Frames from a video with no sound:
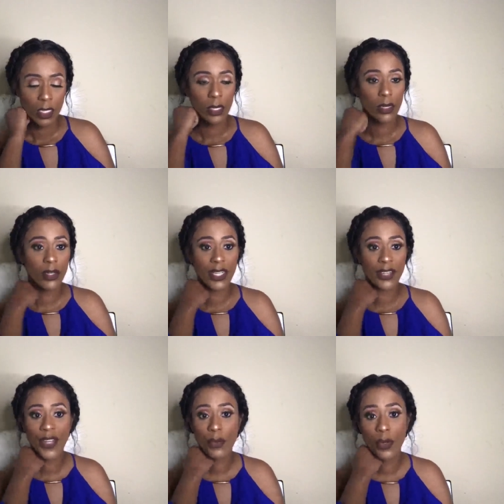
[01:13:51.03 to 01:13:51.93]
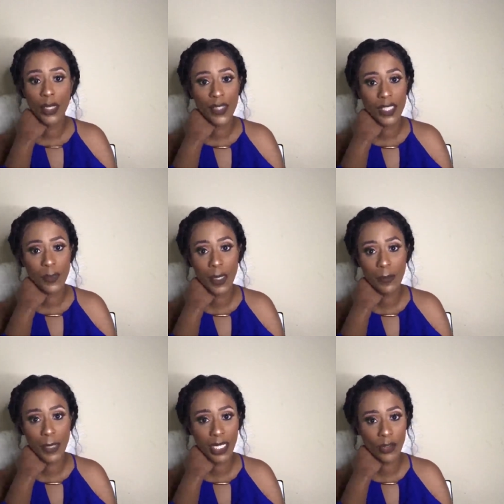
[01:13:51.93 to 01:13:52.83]
Girl, if he won't even spend
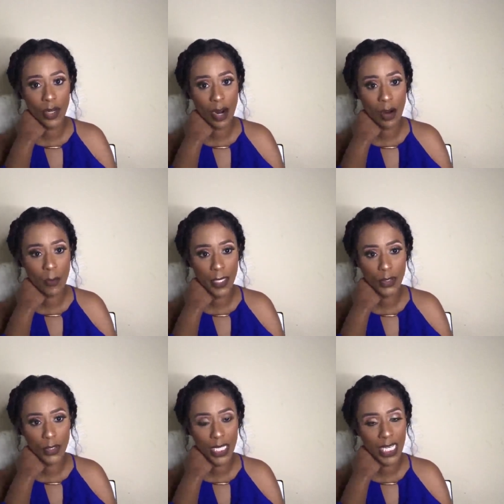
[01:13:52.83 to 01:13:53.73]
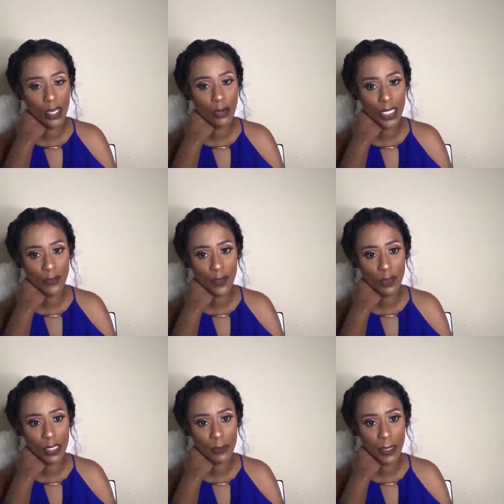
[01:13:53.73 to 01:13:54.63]
money on a car, what make you think he gonna give
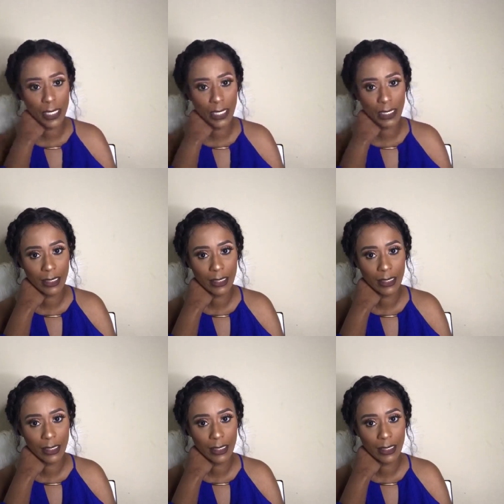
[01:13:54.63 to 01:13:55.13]
you some money?